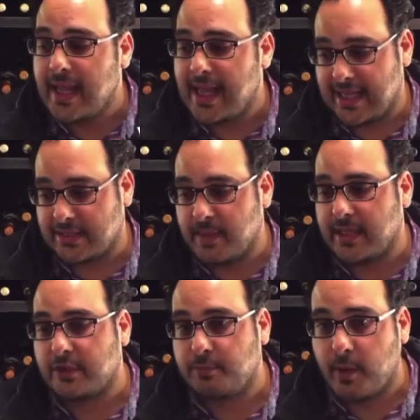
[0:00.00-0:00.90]
has been
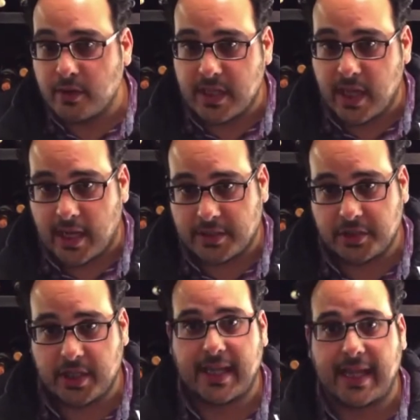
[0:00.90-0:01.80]
exposed to
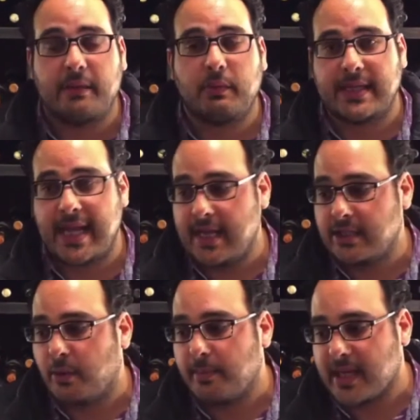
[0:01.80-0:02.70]
oxygen that the tannins
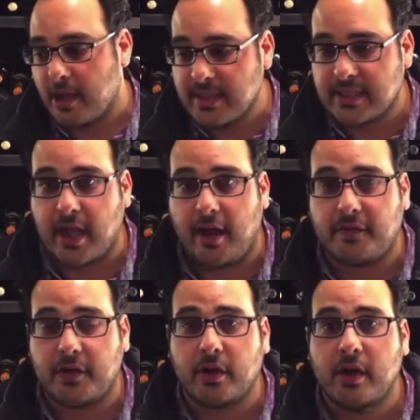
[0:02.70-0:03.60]
are becoming
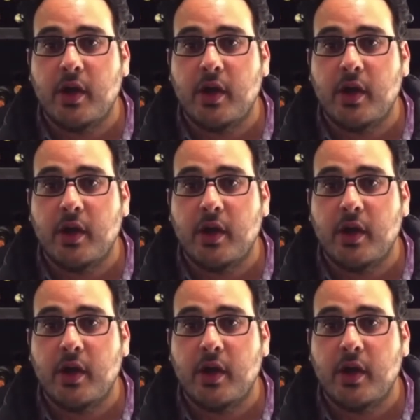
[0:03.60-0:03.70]
softer,